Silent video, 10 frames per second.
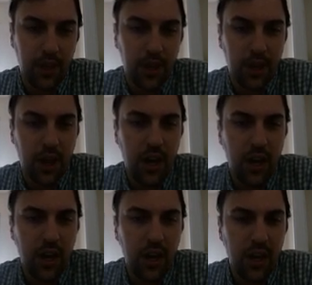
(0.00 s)

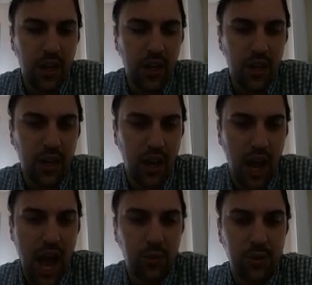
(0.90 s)

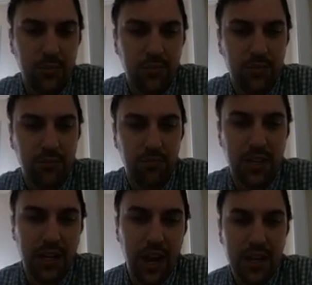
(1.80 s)
I would,
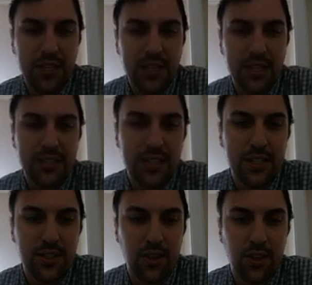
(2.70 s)
because these
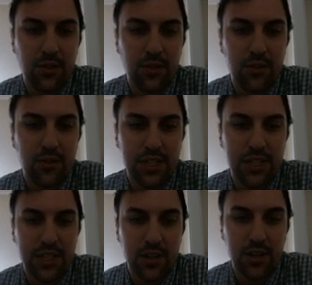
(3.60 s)
stones are here, I
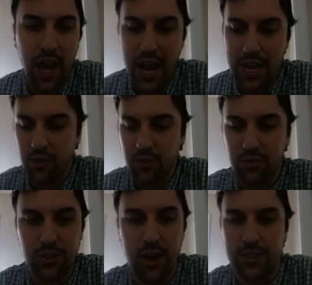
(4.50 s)
don't think
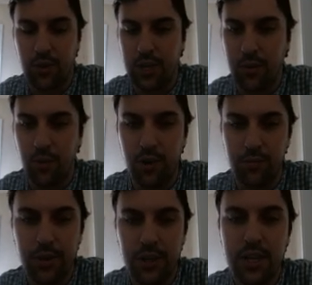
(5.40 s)
surrounding is important anymore,
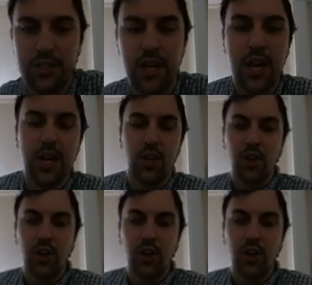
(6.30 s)
because you're going to